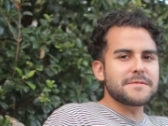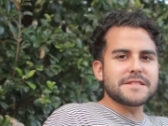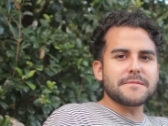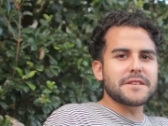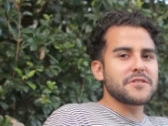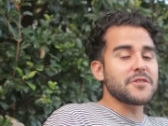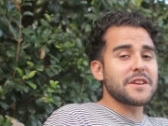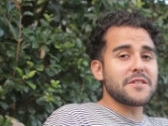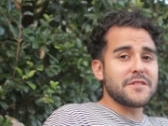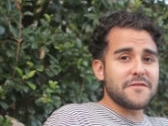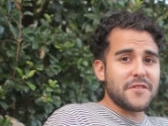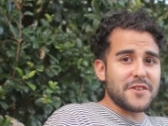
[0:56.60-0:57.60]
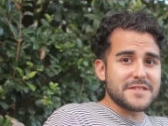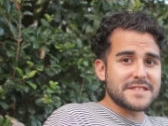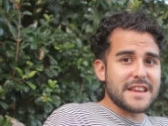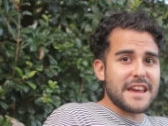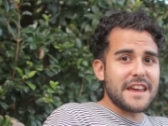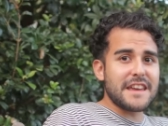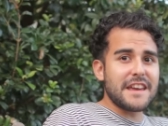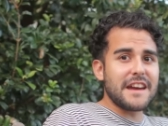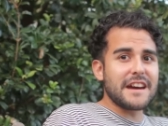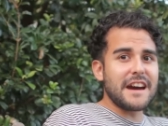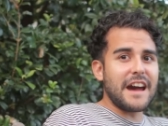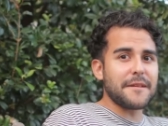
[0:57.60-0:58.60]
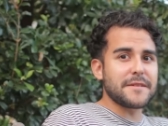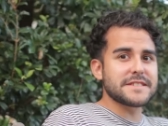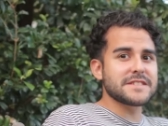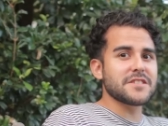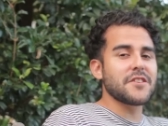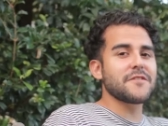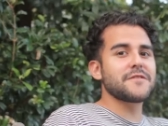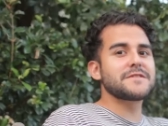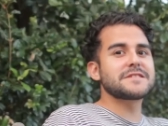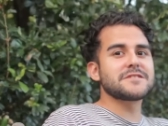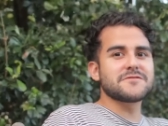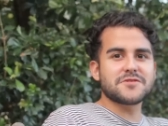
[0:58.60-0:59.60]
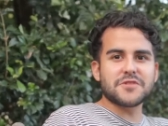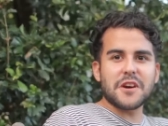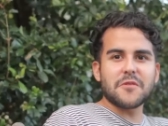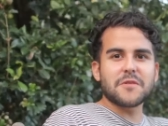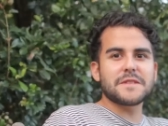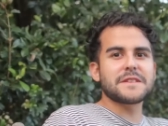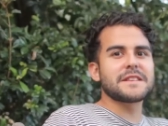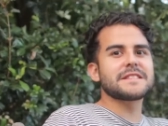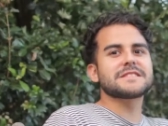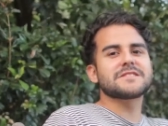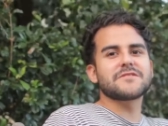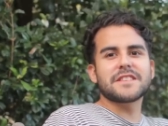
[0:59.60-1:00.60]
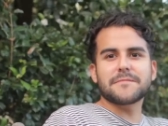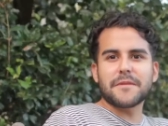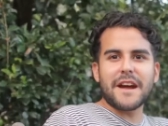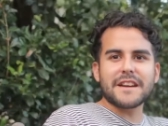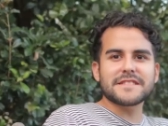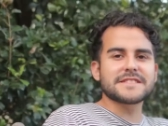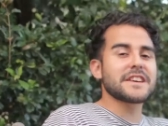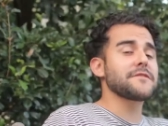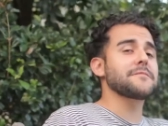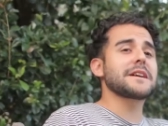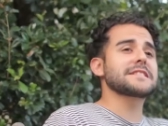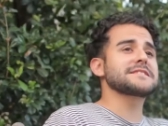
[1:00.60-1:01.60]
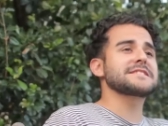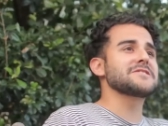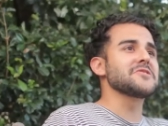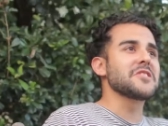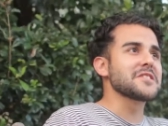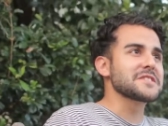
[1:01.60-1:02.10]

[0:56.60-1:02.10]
to be something you don't get on the first day, I myself still struggle with it, still need to practice, I haven't practiced in a long